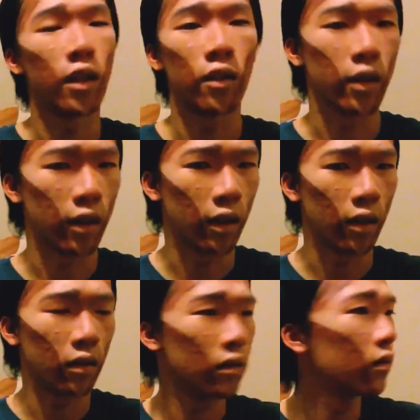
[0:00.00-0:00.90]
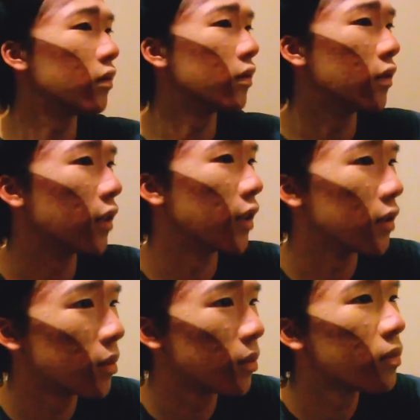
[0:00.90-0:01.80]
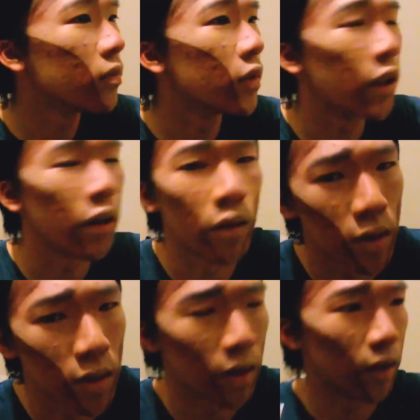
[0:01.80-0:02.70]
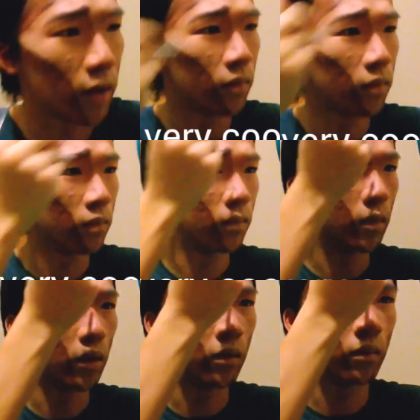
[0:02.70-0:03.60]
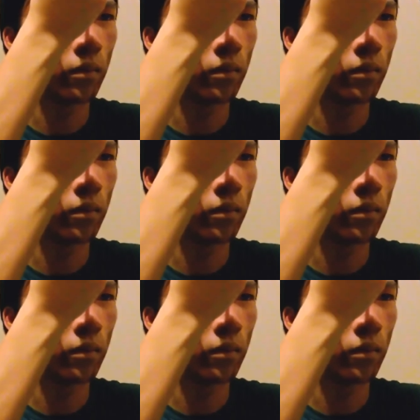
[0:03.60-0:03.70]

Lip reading: Kind of like that. That's, can't really see that, but